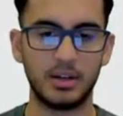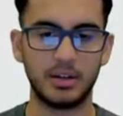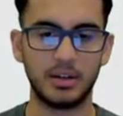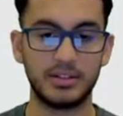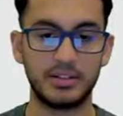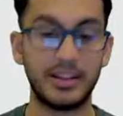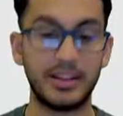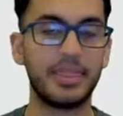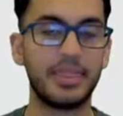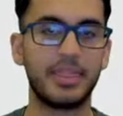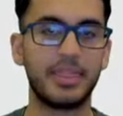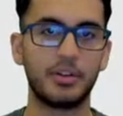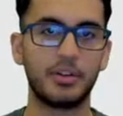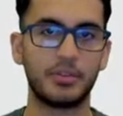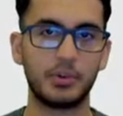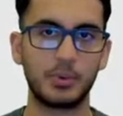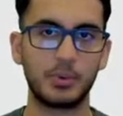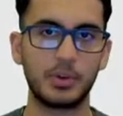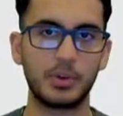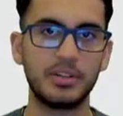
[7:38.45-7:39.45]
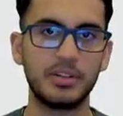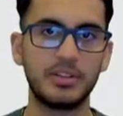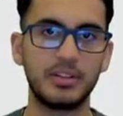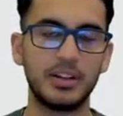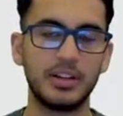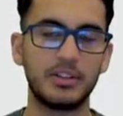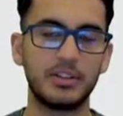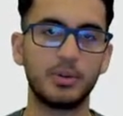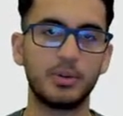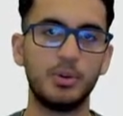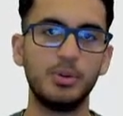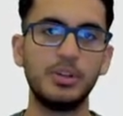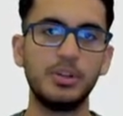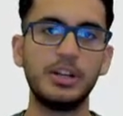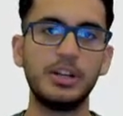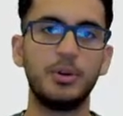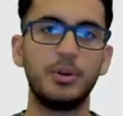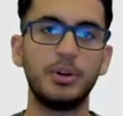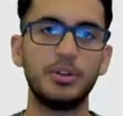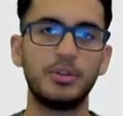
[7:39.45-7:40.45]
10,000 words, it's only
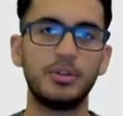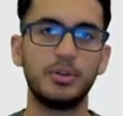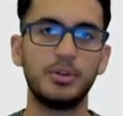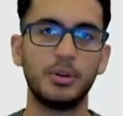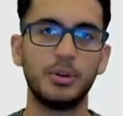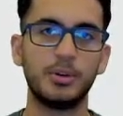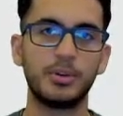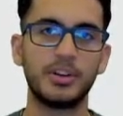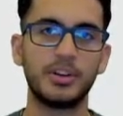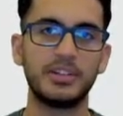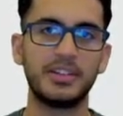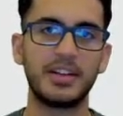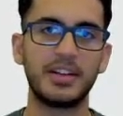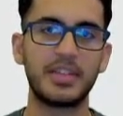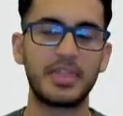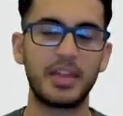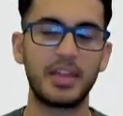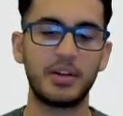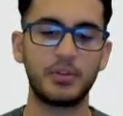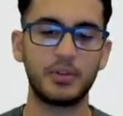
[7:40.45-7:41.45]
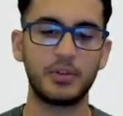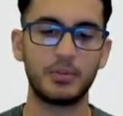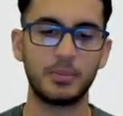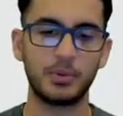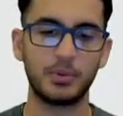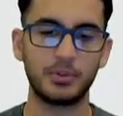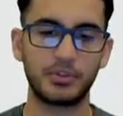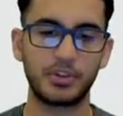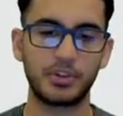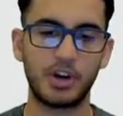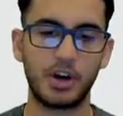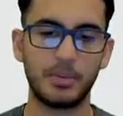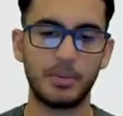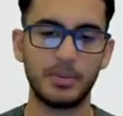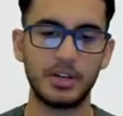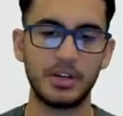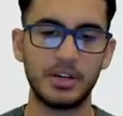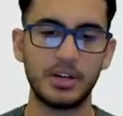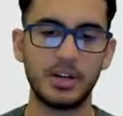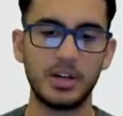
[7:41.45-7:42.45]
going to load the 10,000 most
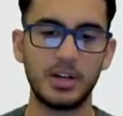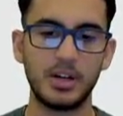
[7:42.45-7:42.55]
common